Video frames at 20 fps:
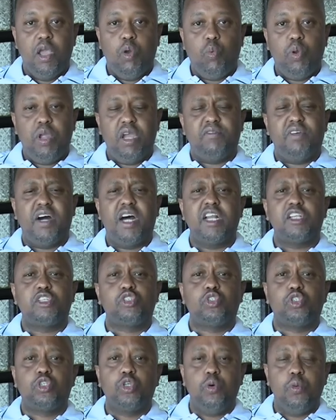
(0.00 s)
We have had
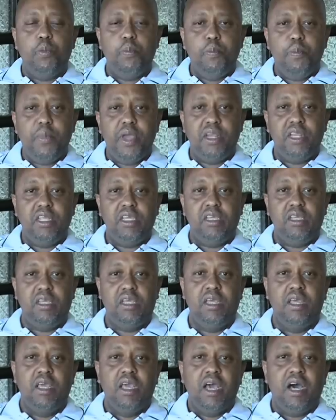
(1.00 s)
so many
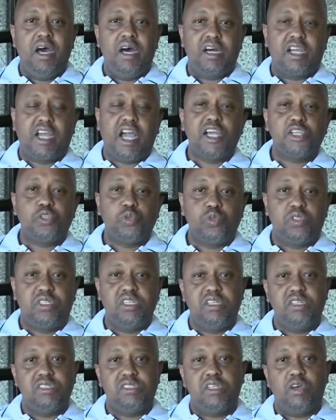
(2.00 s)

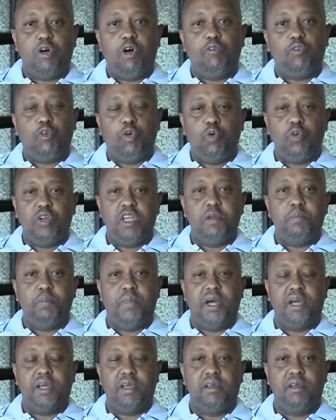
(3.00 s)
casualties of
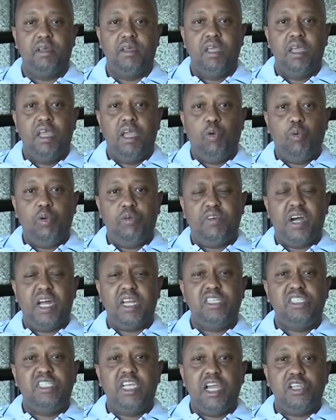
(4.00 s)
Goldenberg. We've
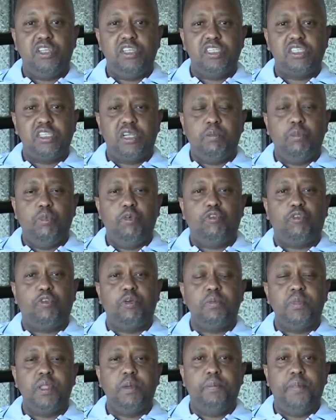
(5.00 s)
had judges removed
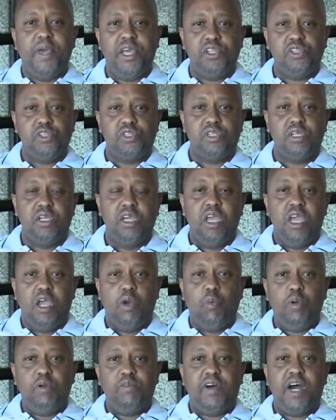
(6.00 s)
from the bench.
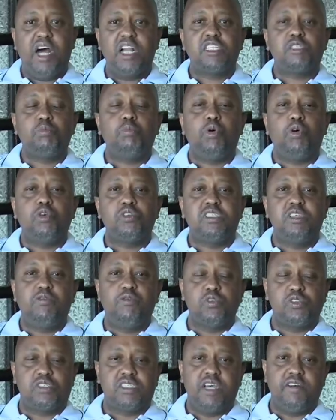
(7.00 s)
We've had small
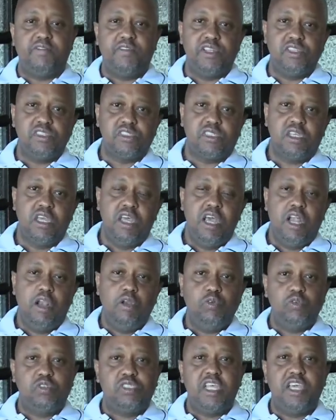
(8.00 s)
civil servants
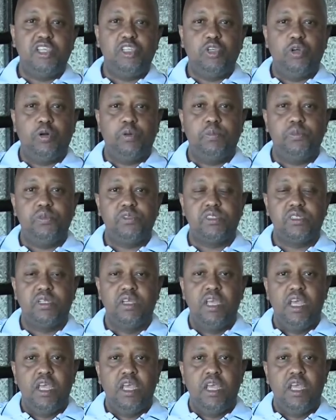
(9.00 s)
lose their jobs.